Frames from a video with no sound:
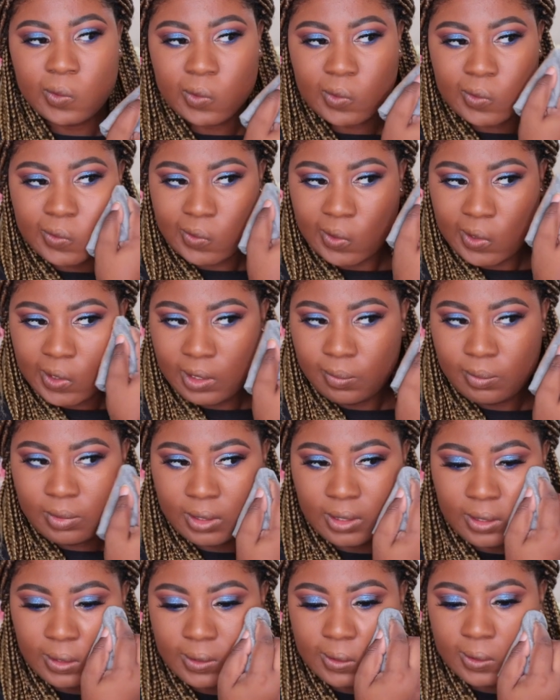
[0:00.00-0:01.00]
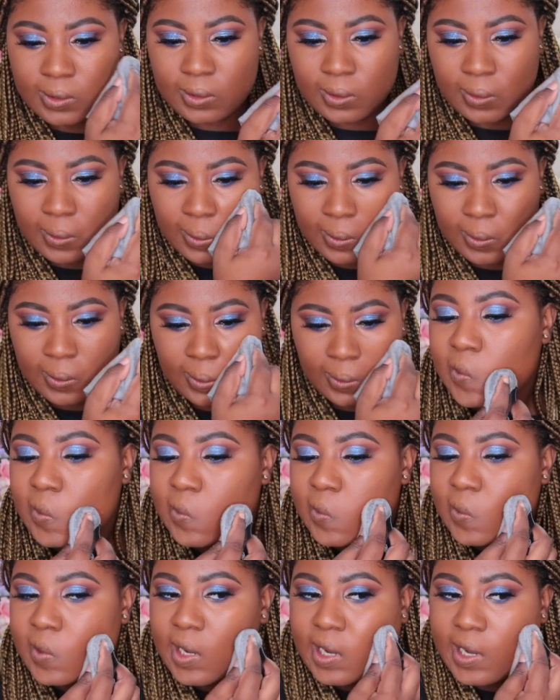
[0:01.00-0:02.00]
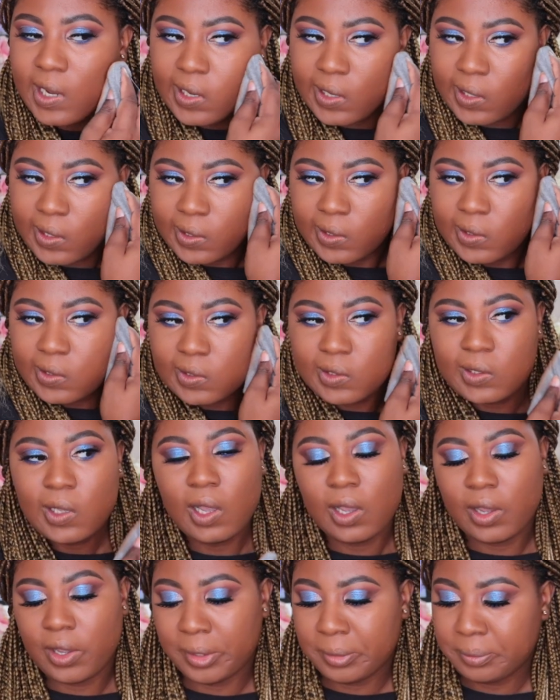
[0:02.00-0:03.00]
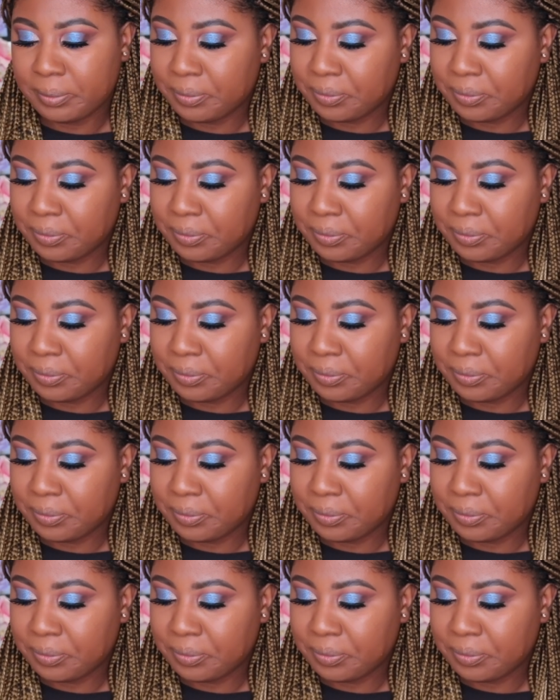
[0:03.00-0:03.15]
seamless. Okay, so